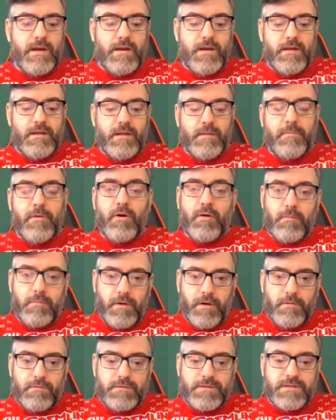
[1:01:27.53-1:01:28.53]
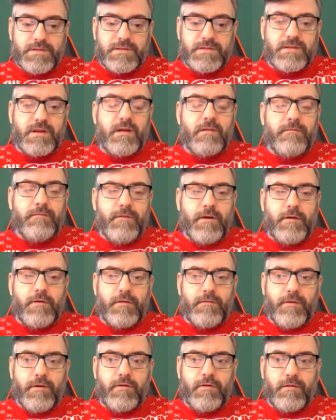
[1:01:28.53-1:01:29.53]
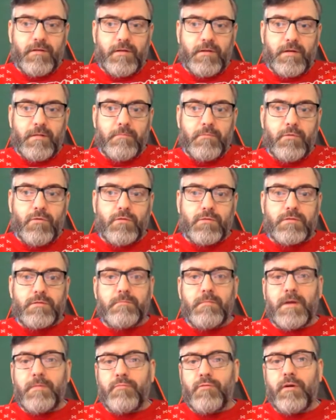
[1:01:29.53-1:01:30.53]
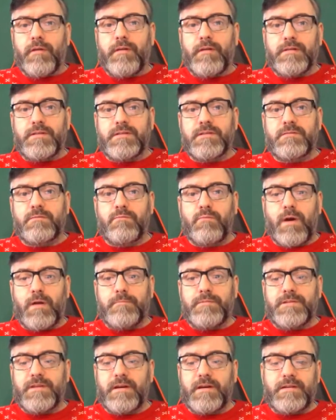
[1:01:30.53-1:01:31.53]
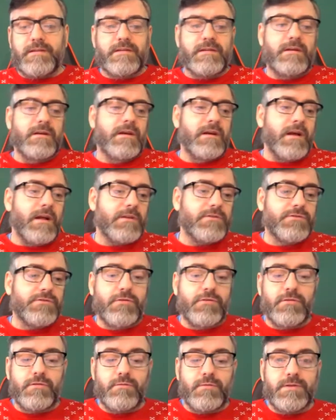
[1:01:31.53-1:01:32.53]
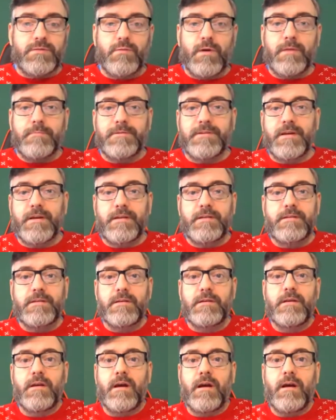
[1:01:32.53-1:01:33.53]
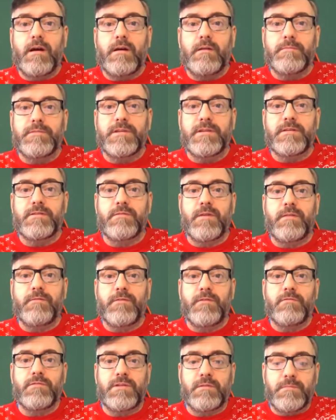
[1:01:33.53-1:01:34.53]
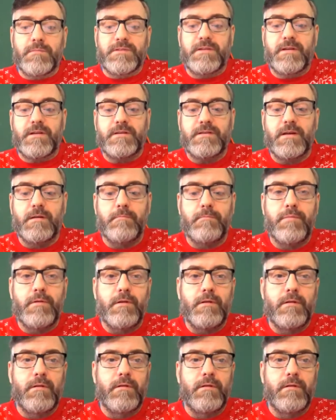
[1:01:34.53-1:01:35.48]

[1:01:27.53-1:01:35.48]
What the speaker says: blog posts are very, very important. My brother's website, I'll show you his website since I've used him as an example.